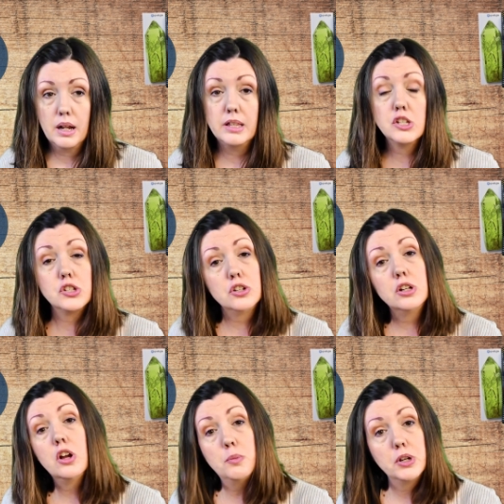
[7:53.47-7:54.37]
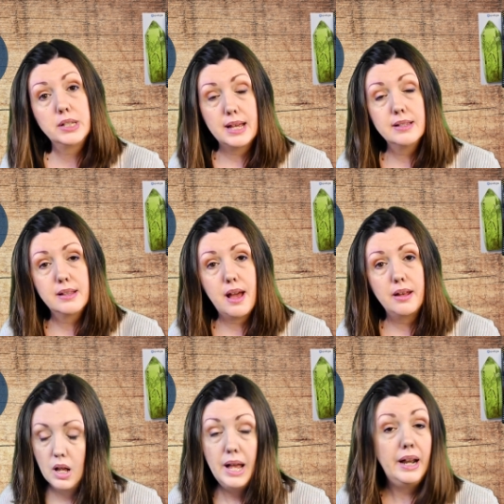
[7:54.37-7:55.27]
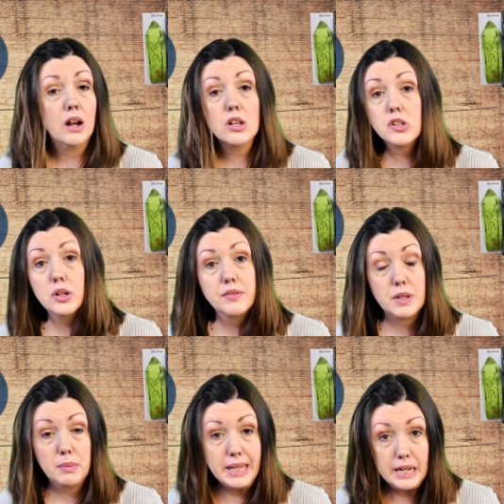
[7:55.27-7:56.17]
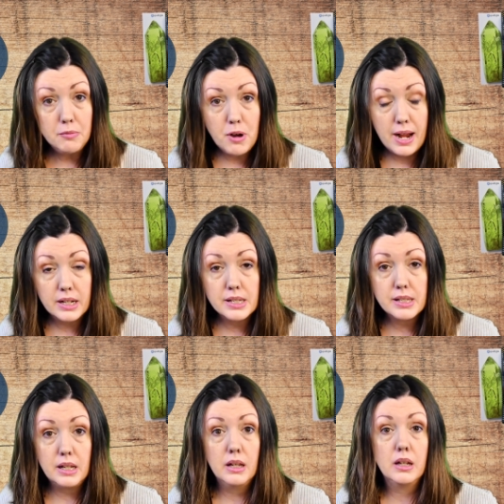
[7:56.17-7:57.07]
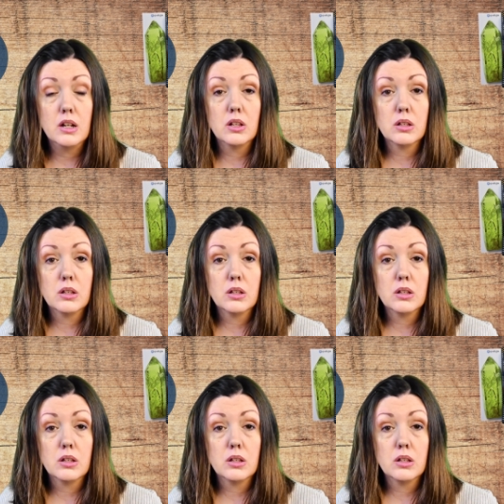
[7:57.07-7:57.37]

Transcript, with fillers: And the student notebook does that. And it also gives them plenty of practice in